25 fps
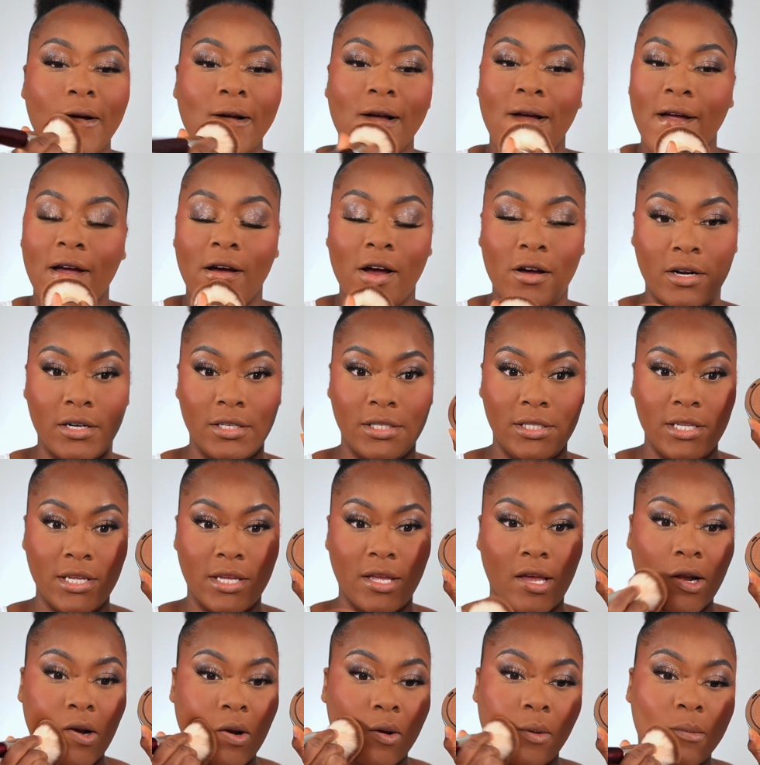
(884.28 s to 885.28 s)
I honestly
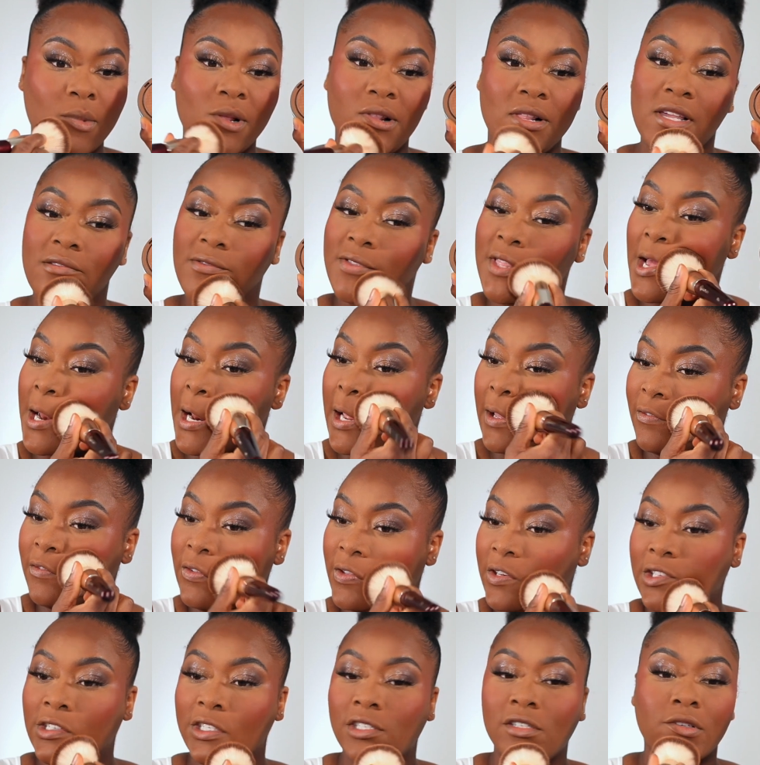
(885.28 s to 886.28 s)
cannot believe that I
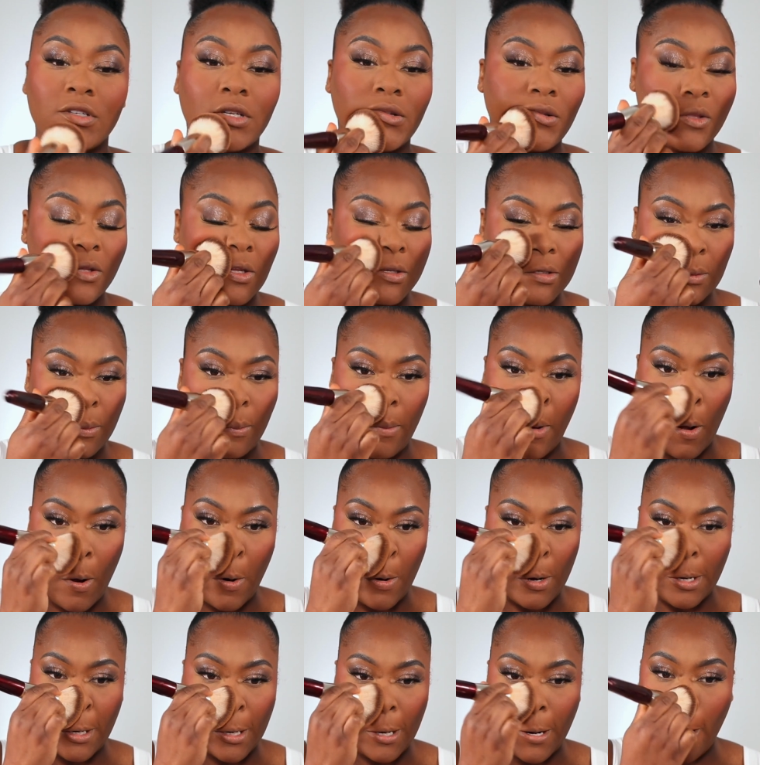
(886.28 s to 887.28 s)
finished this
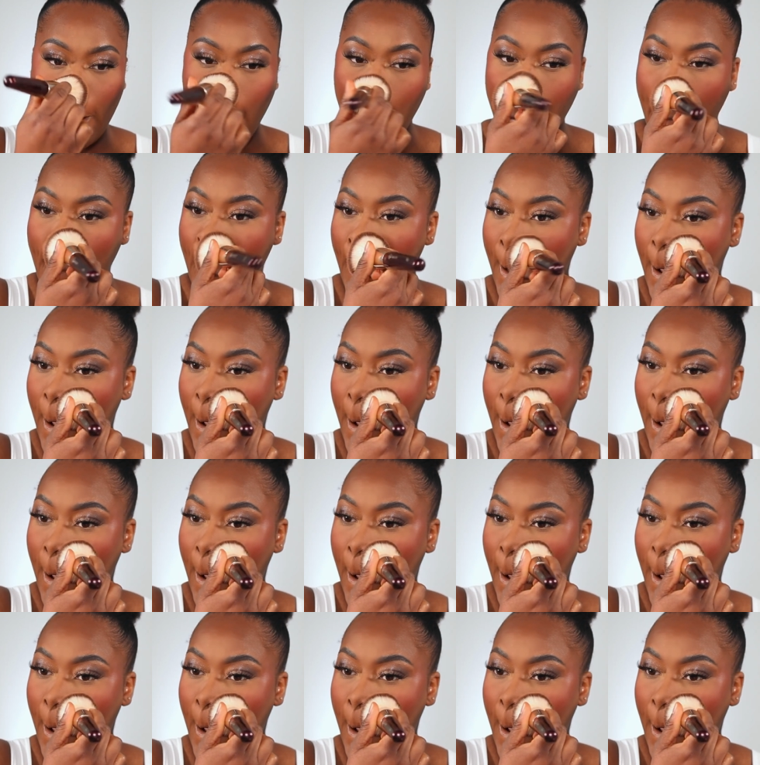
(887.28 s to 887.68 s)
powder.